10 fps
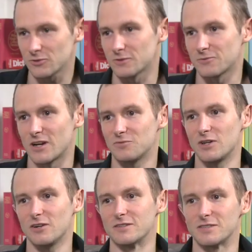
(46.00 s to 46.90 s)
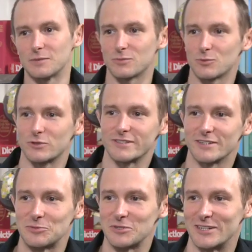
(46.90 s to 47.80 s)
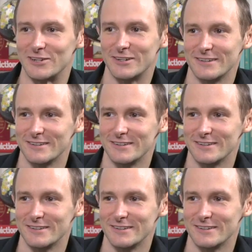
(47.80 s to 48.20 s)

for having me on. I'm really excited to be here.